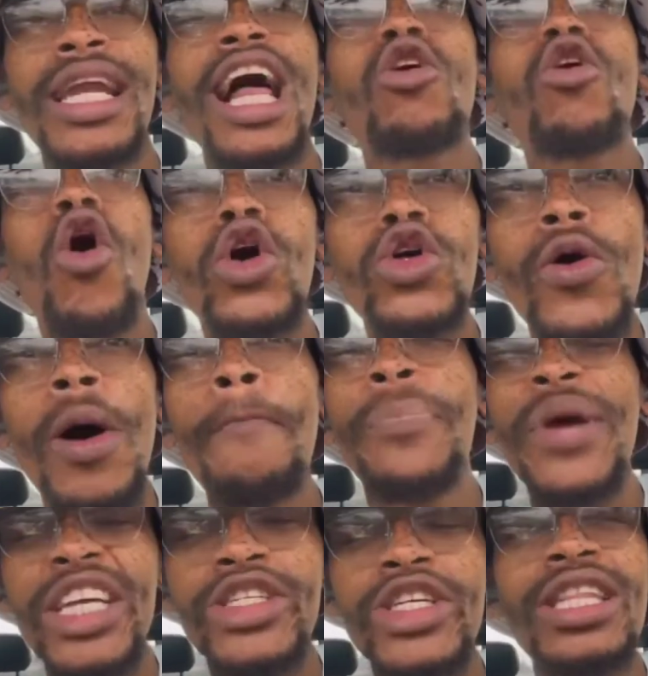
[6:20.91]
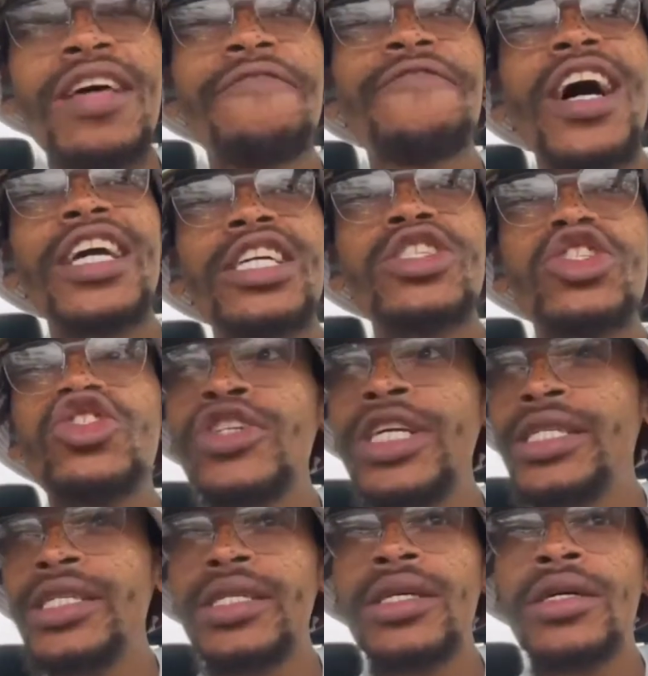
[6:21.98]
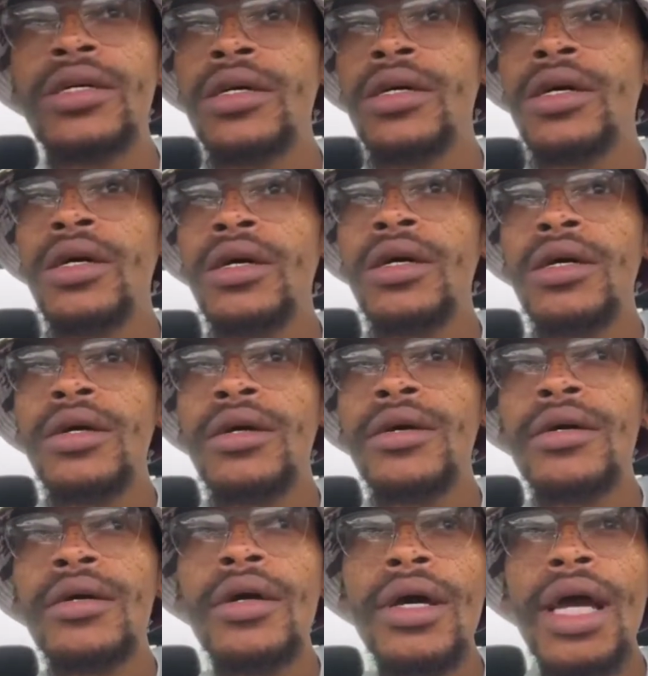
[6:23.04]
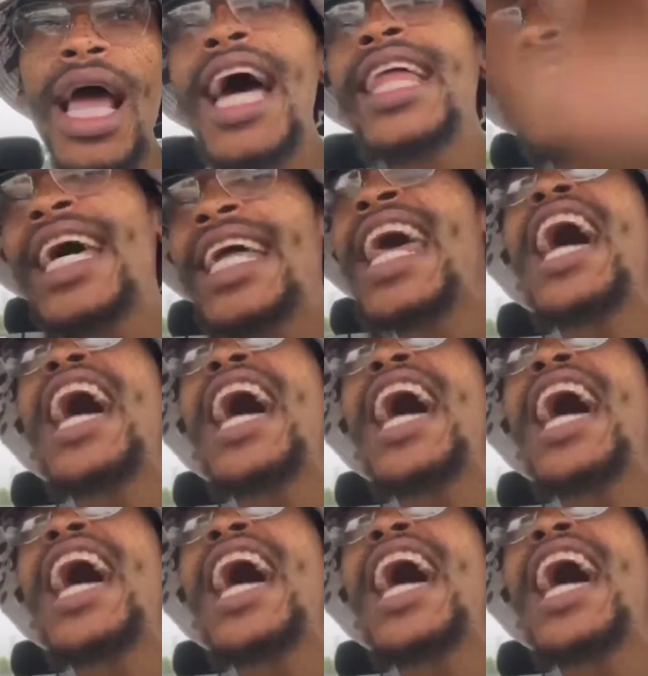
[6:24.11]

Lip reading: And I'll call you a bitch in the fucking street. And